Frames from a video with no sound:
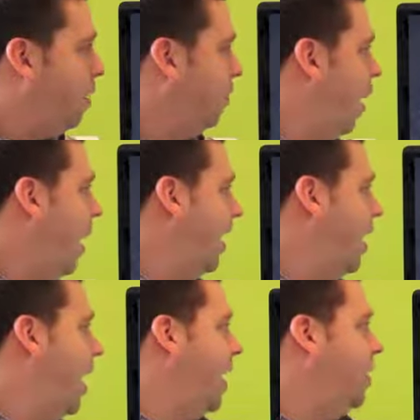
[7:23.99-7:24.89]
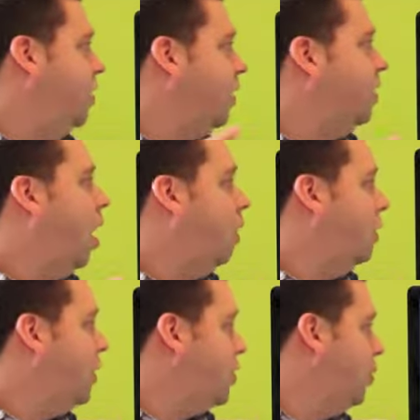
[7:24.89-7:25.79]
on a Friday night and you're in
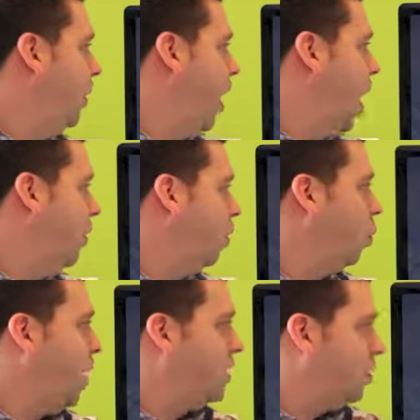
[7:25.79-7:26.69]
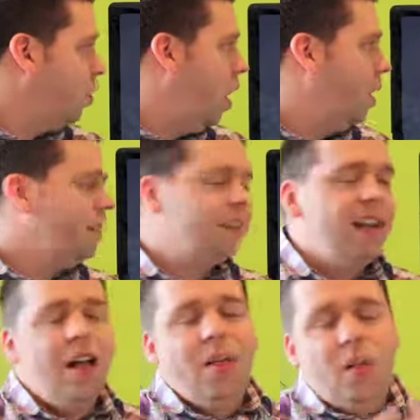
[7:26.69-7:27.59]
competition with other restaurants,